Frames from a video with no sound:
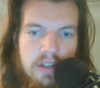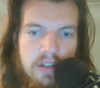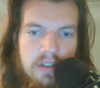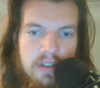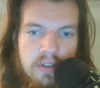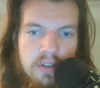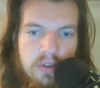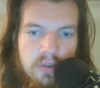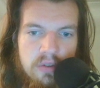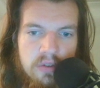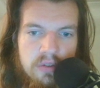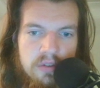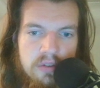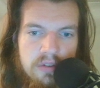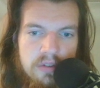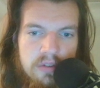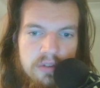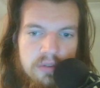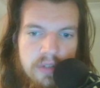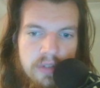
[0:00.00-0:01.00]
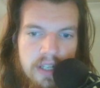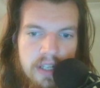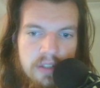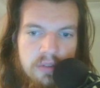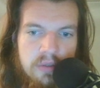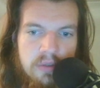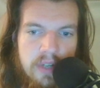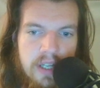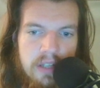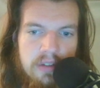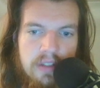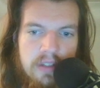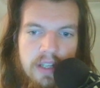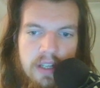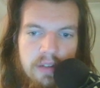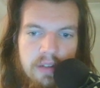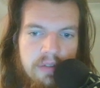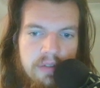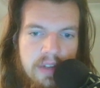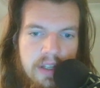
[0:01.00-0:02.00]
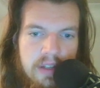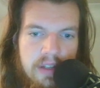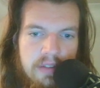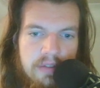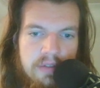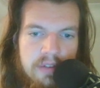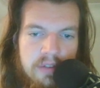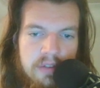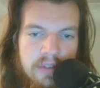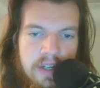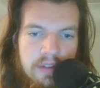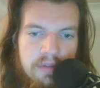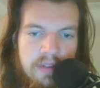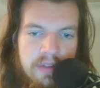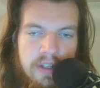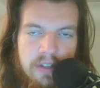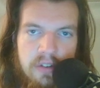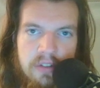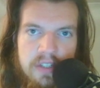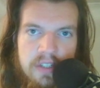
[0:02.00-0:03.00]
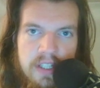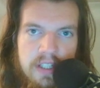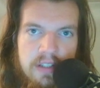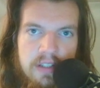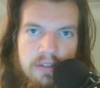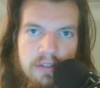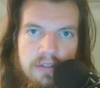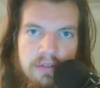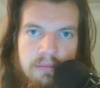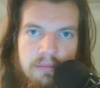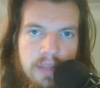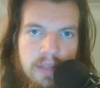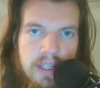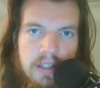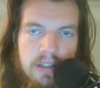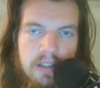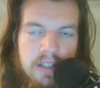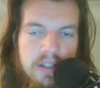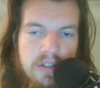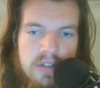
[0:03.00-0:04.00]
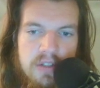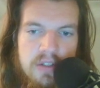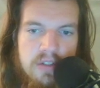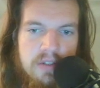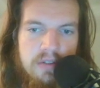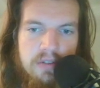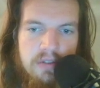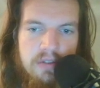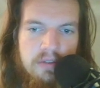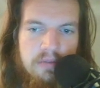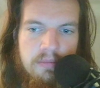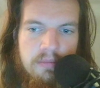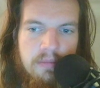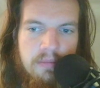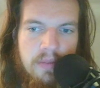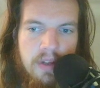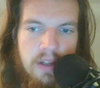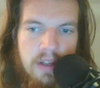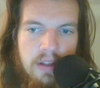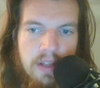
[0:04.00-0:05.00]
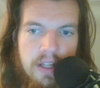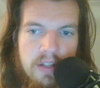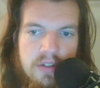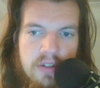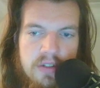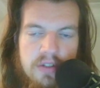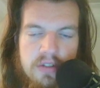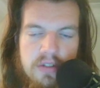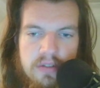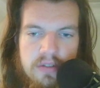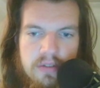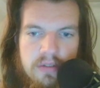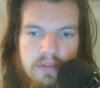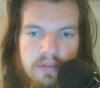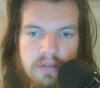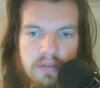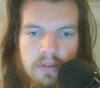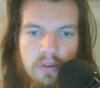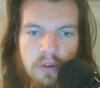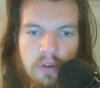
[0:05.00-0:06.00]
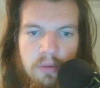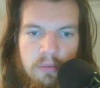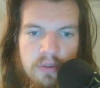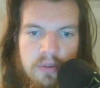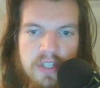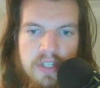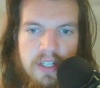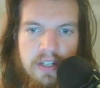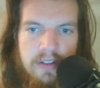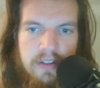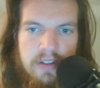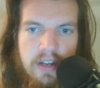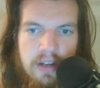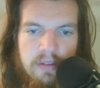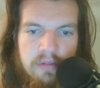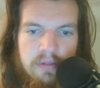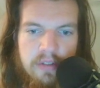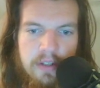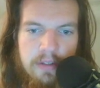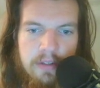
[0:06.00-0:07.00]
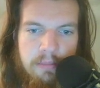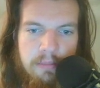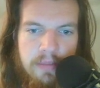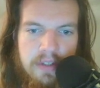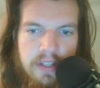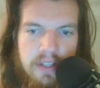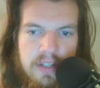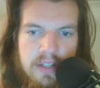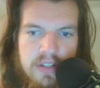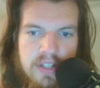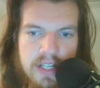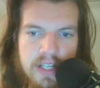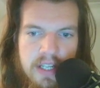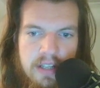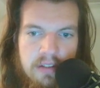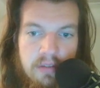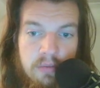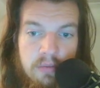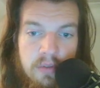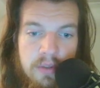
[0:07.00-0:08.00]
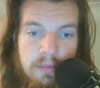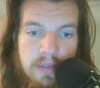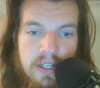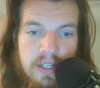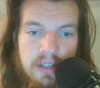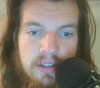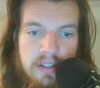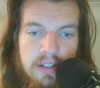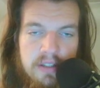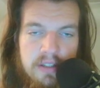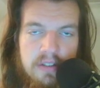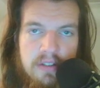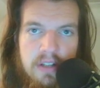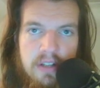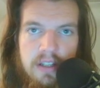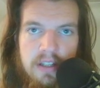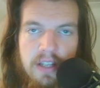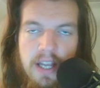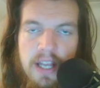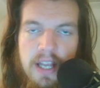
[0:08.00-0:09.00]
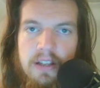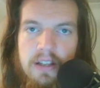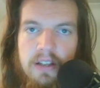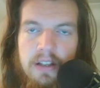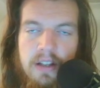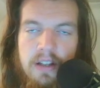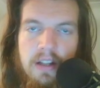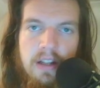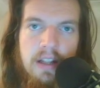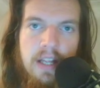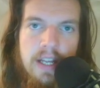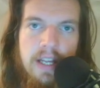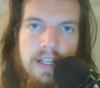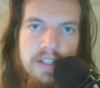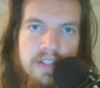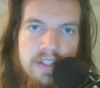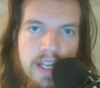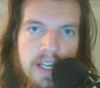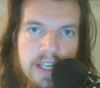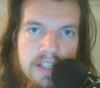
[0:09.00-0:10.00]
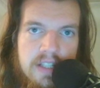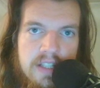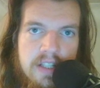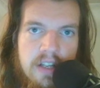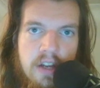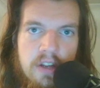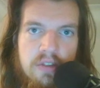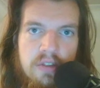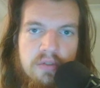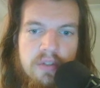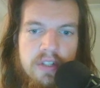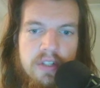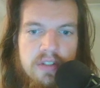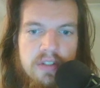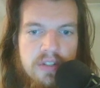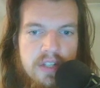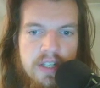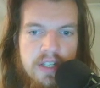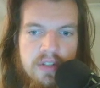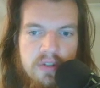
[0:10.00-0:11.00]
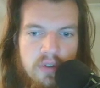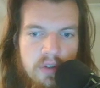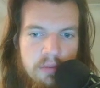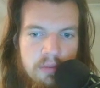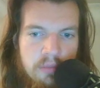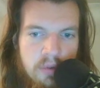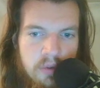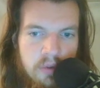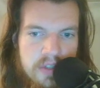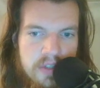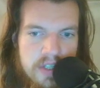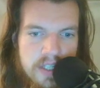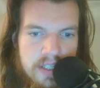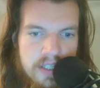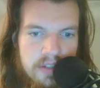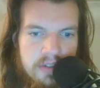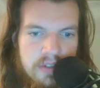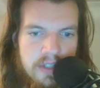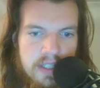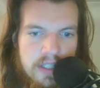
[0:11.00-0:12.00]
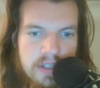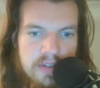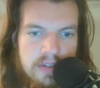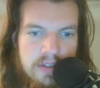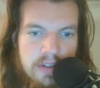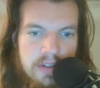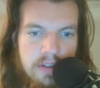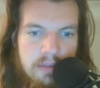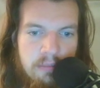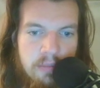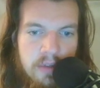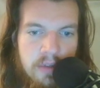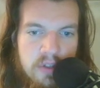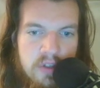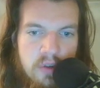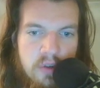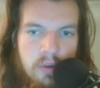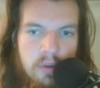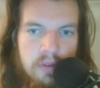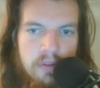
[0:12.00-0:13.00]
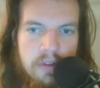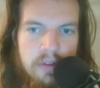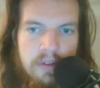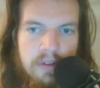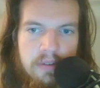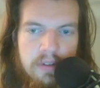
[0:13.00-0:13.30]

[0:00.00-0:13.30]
Your grandfather didn't build this, and that's almost in the time frame they say we built it, like late 1800s. It's all bullshit. It's much older.